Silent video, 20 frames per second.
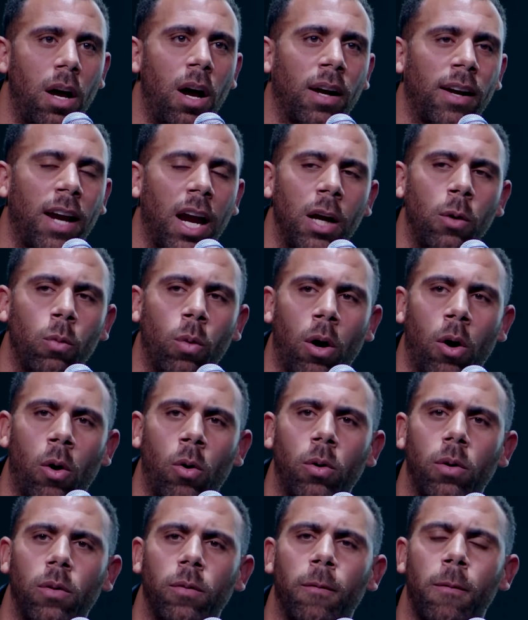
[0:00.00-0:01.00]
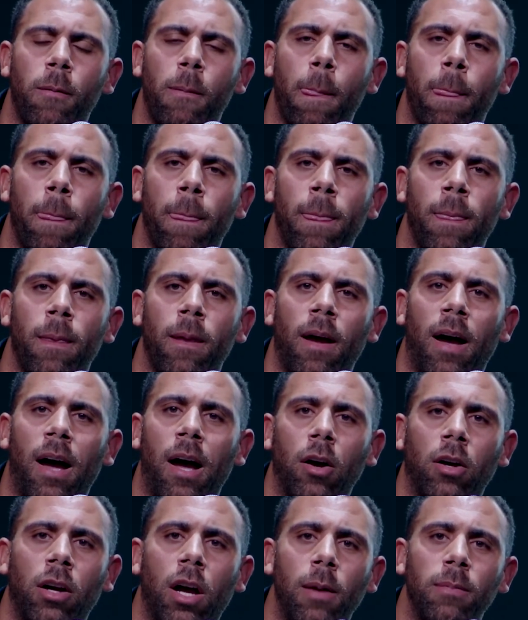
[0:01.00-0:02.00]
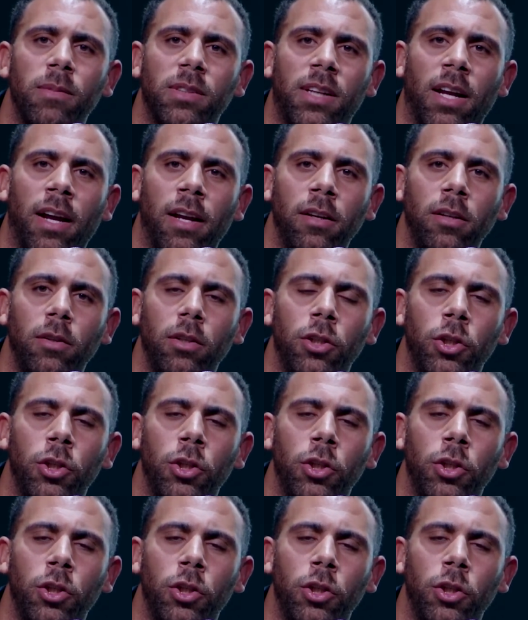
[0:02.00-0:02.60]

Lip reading: Okay, well, how comes then